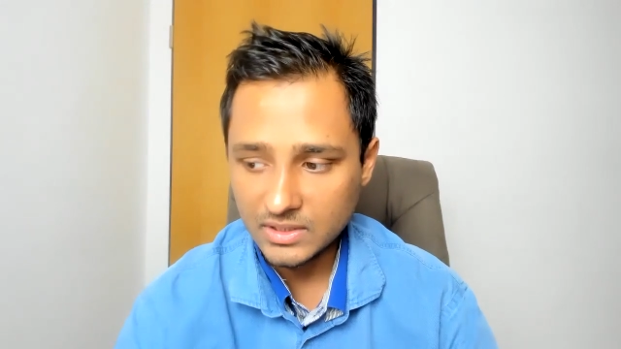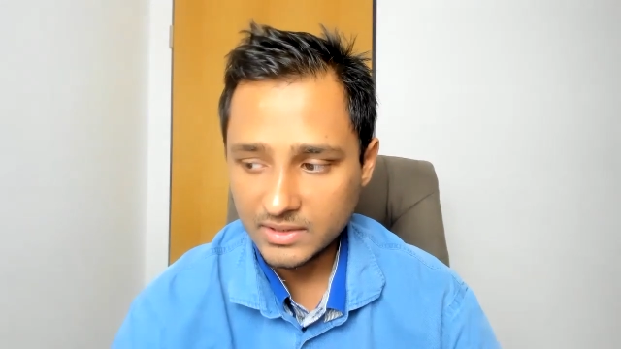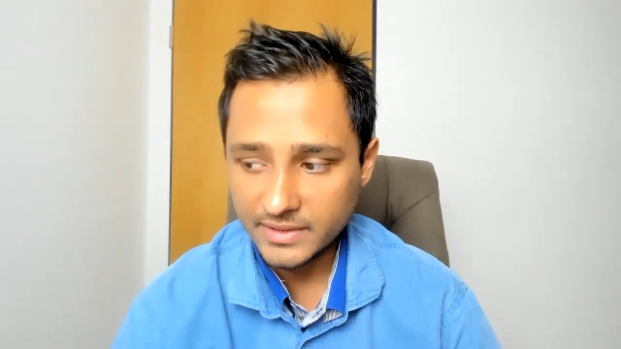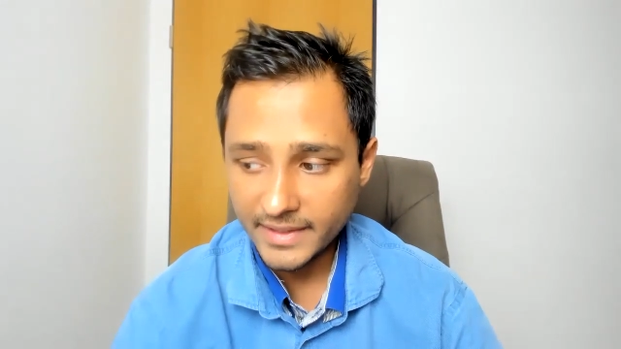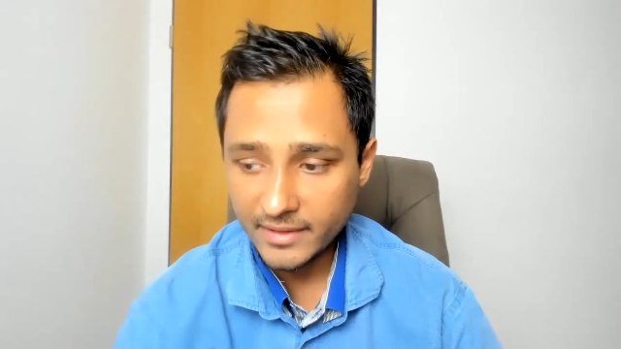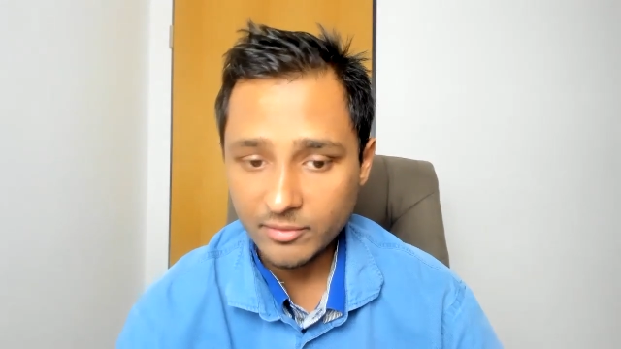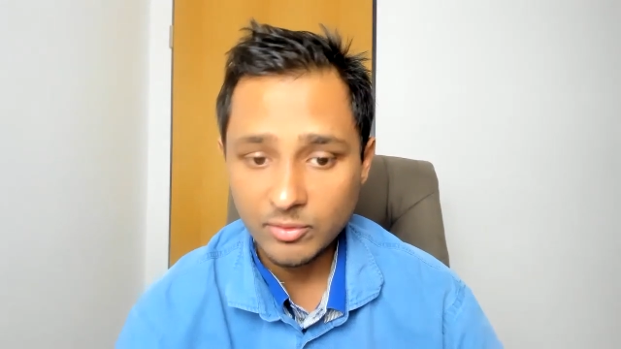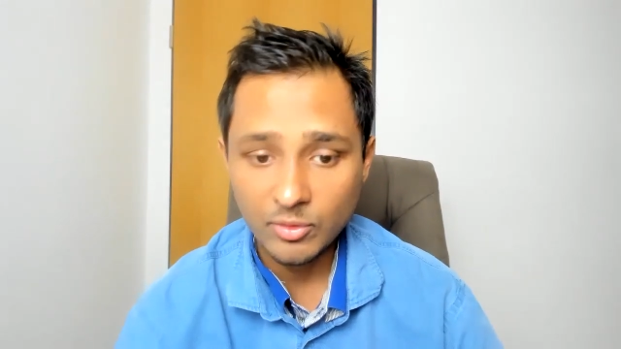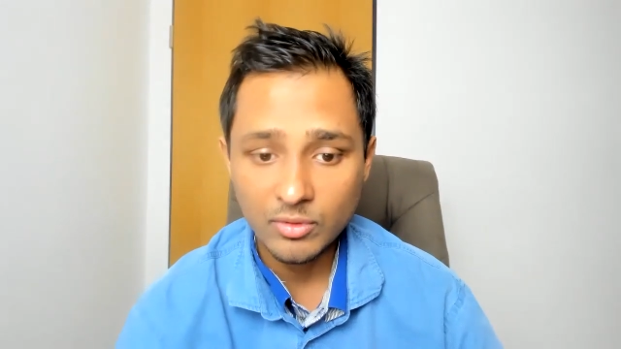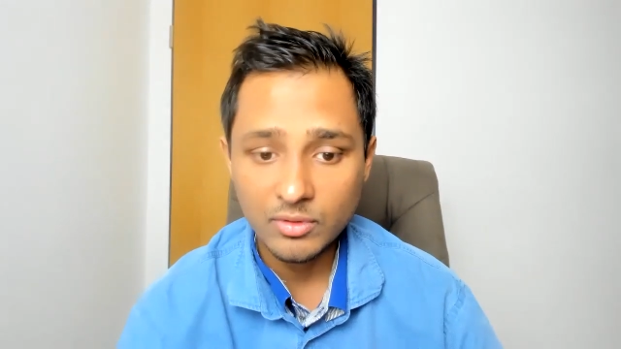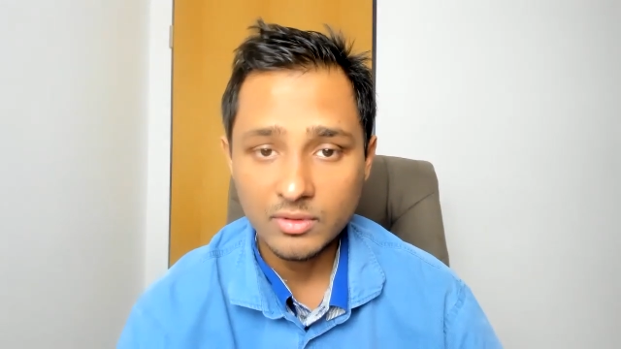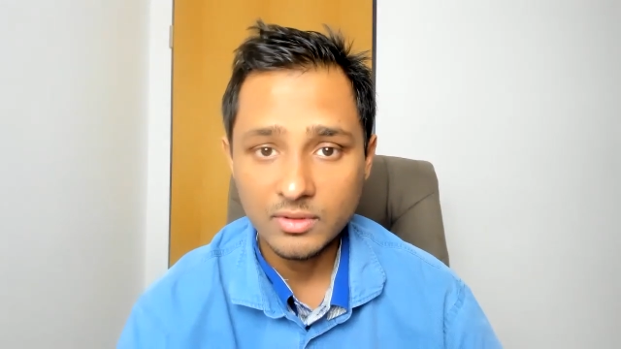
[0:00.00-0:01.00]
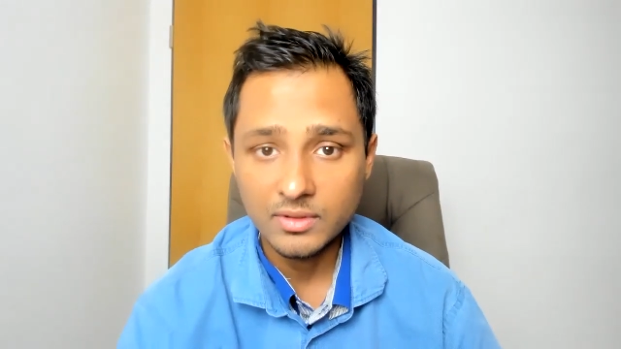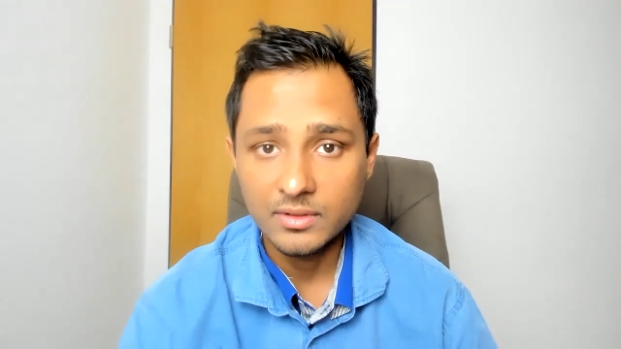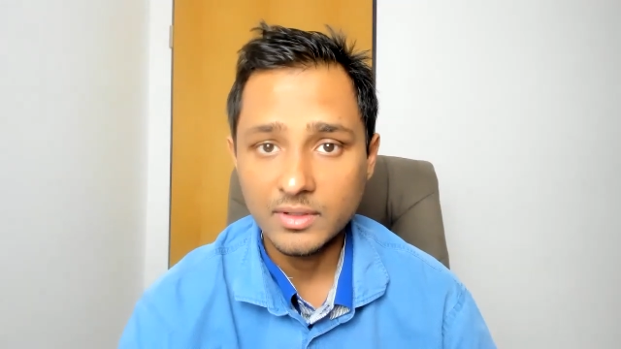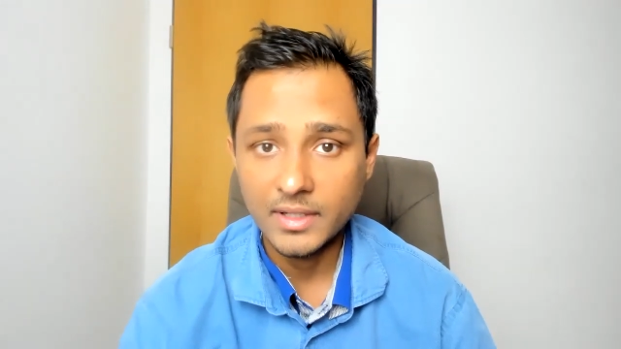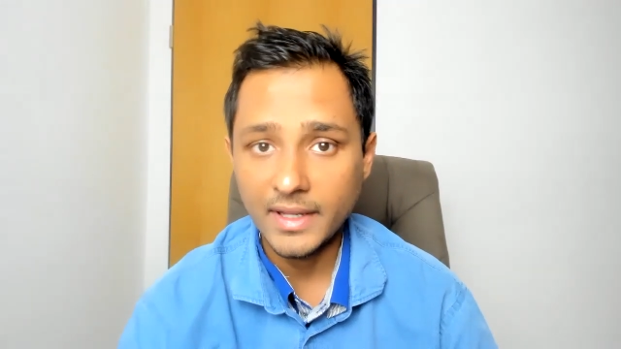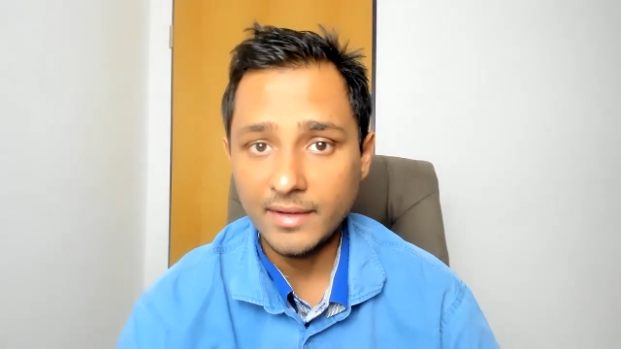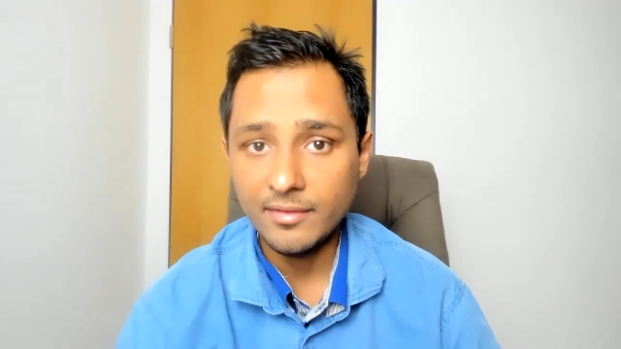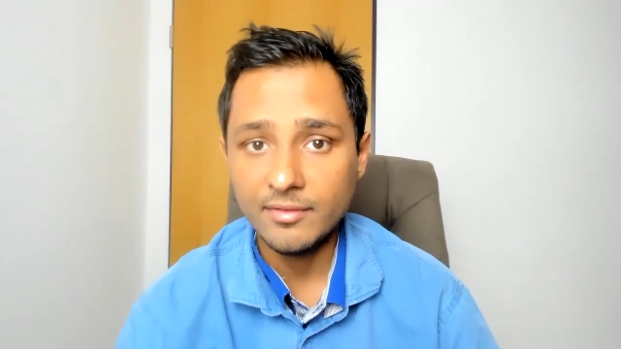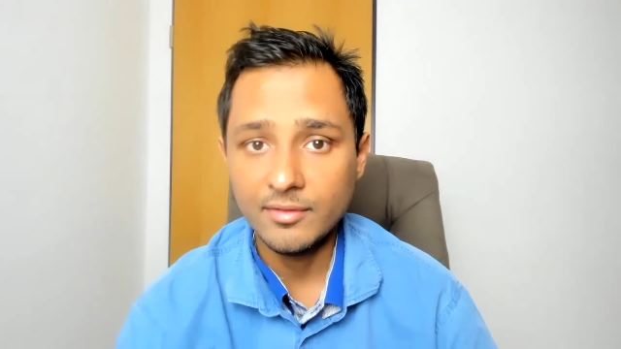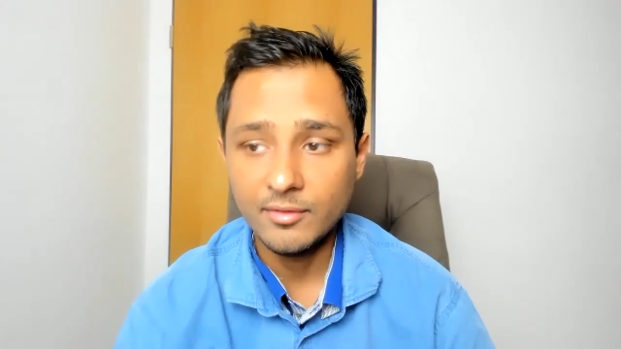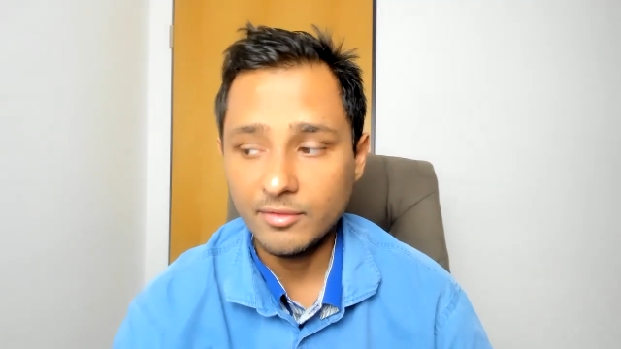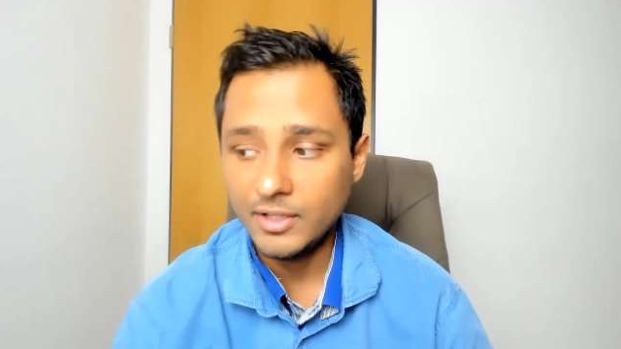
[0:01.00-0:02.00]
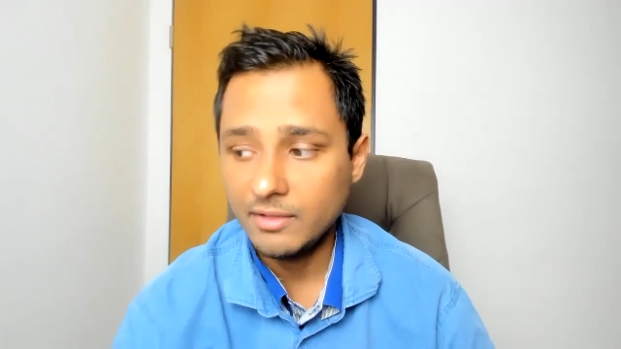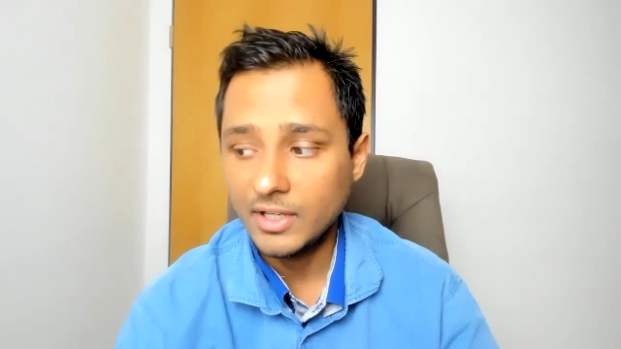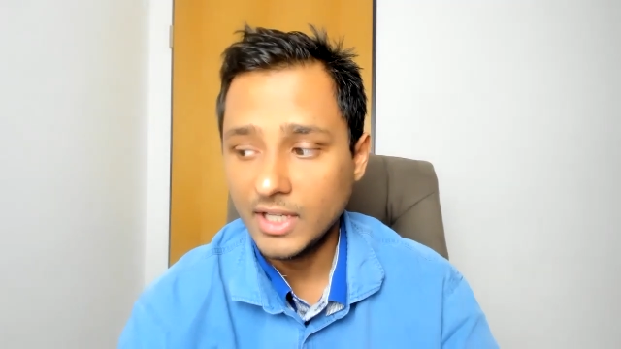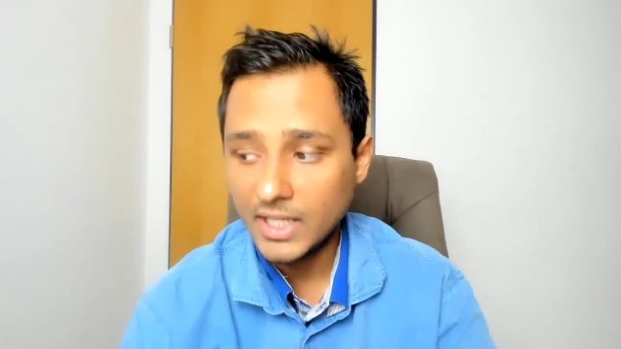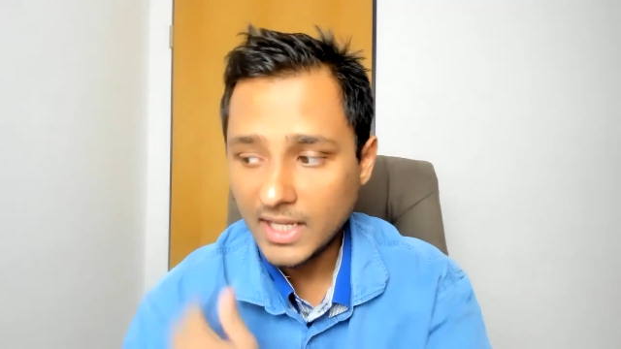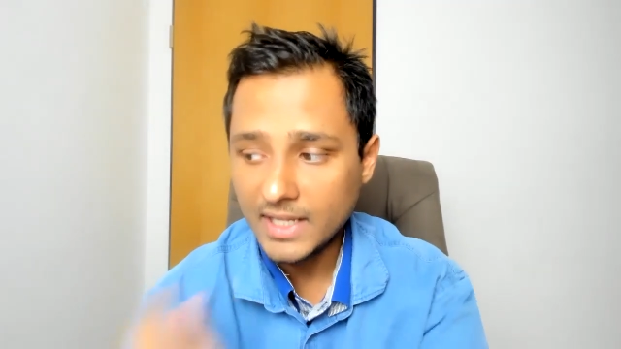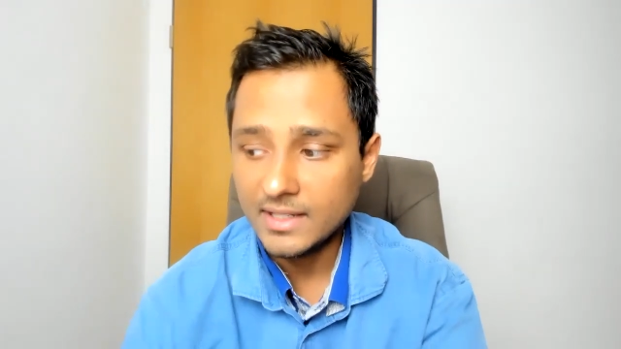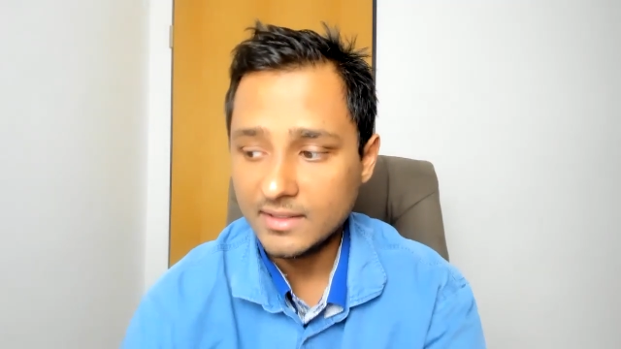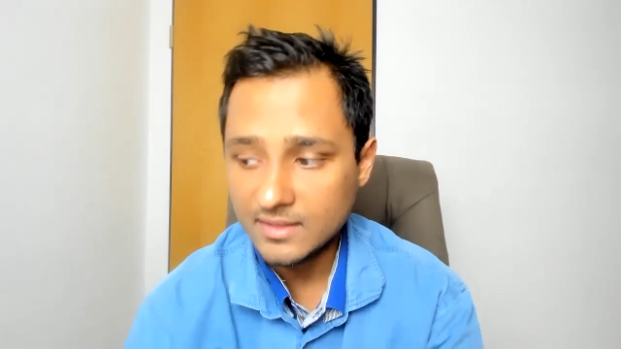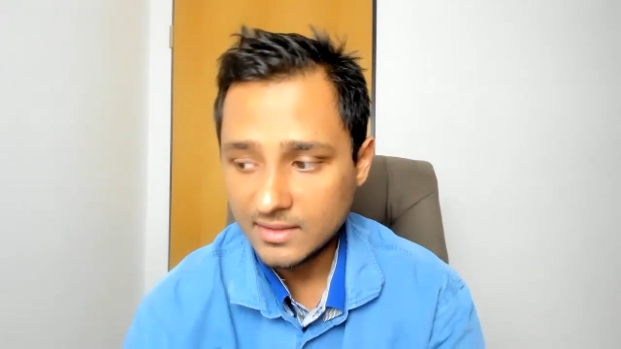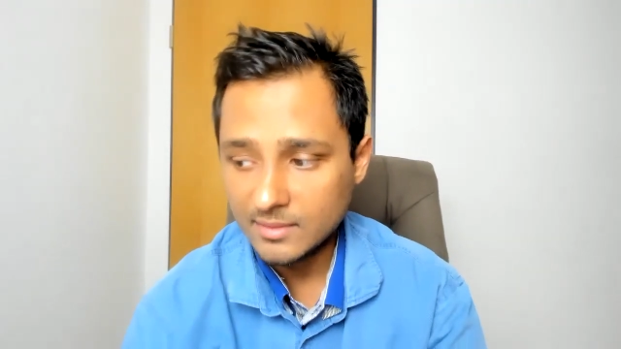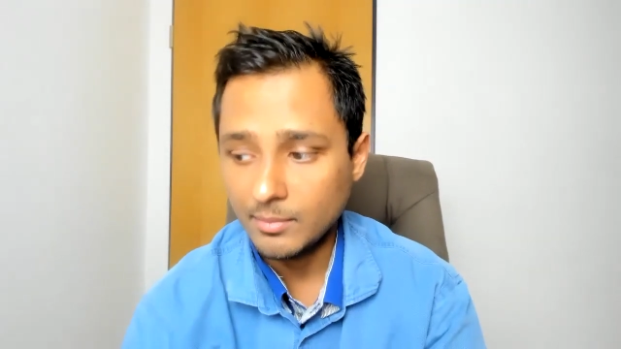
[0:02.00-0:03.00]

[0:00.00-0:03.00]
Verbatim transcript: therefore if we realize